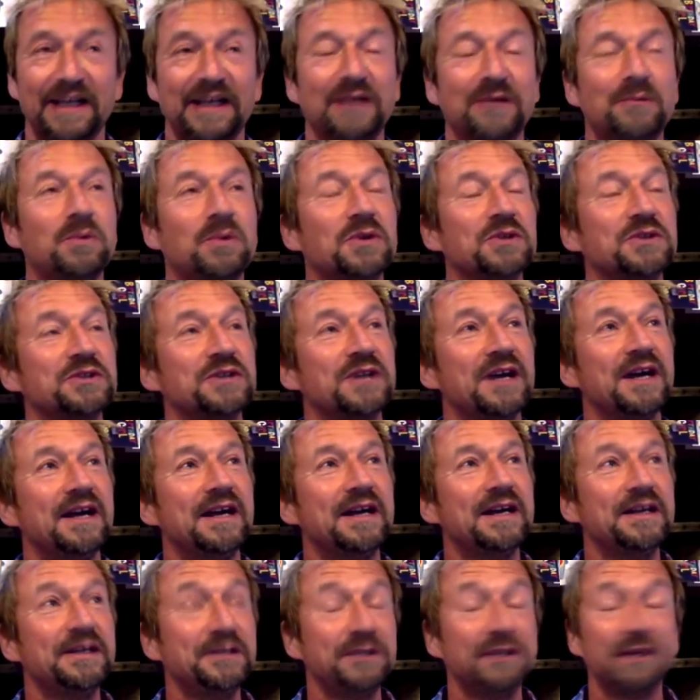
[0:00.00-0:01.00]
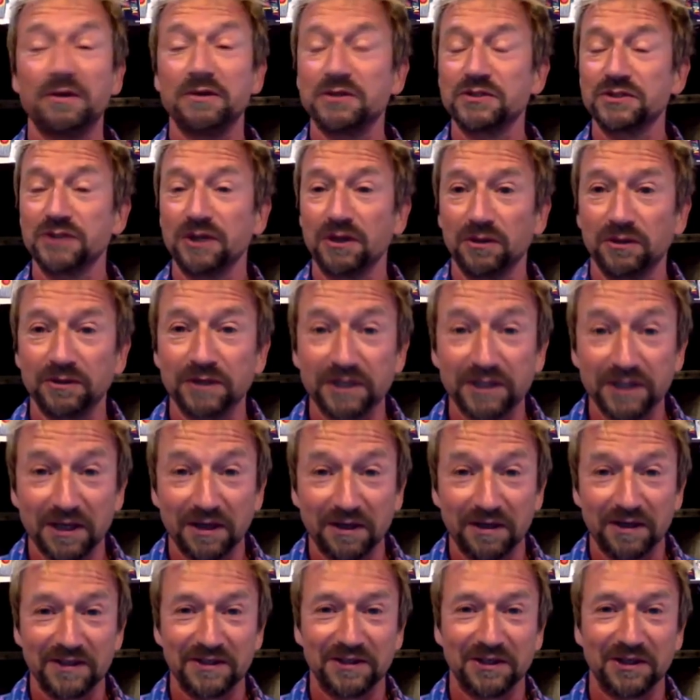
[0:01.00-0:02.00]
It was, so long
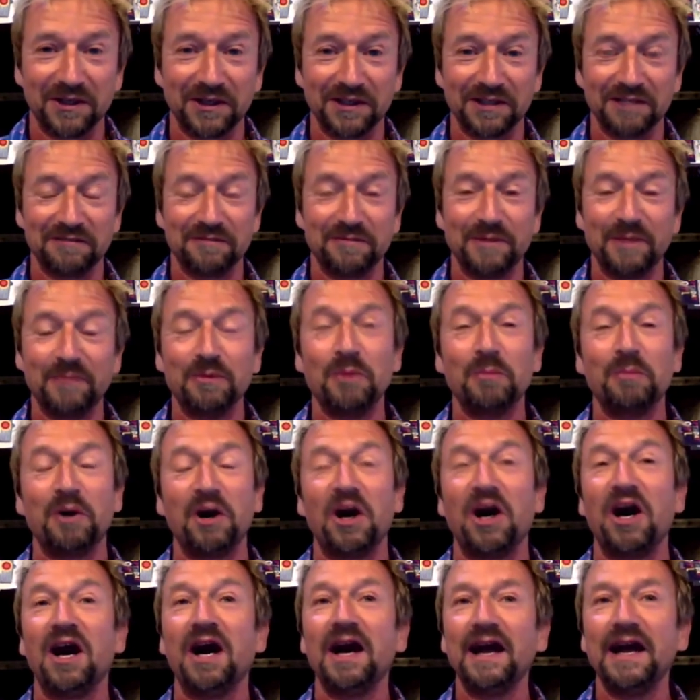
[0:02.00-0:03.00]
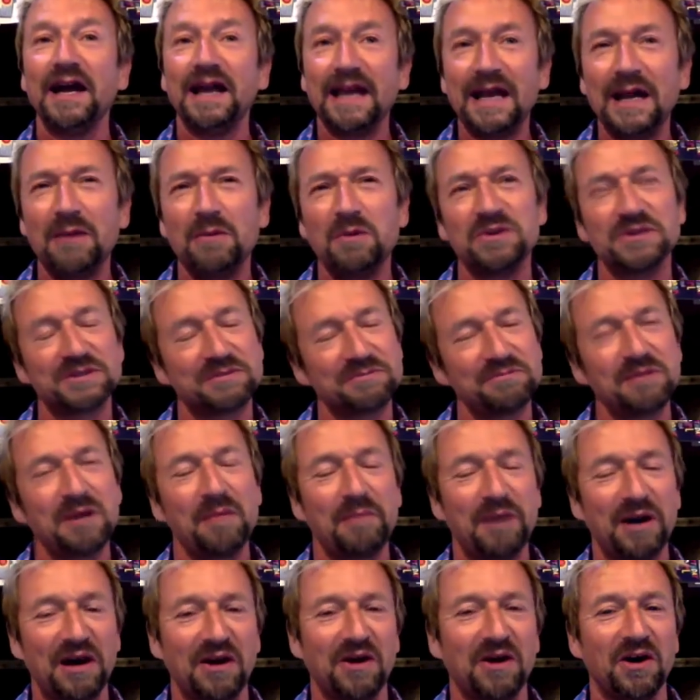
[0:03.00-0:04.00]
ago I can hardly remember, but it was
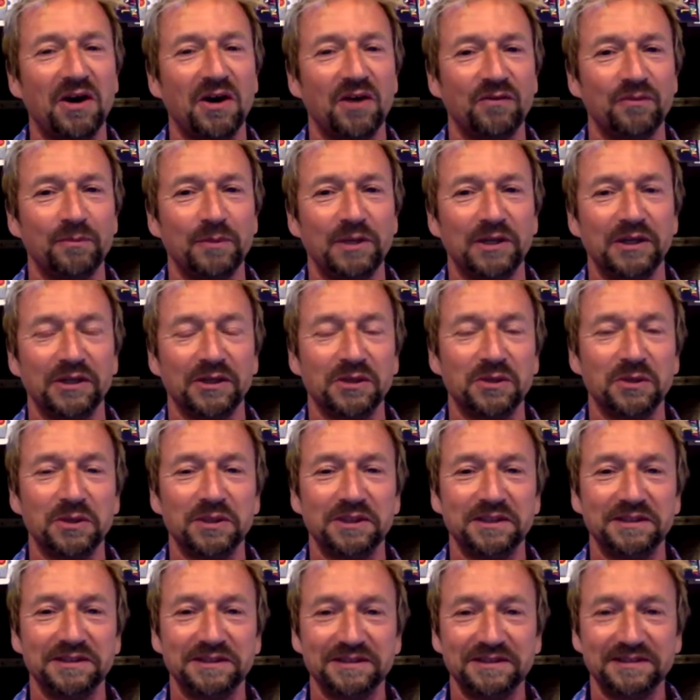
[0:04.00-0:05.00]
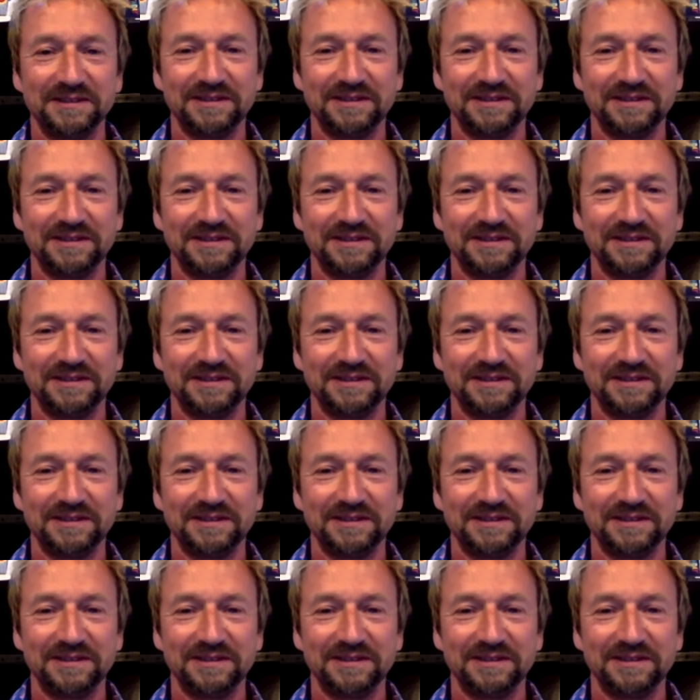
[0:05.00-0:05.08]
about £500,000.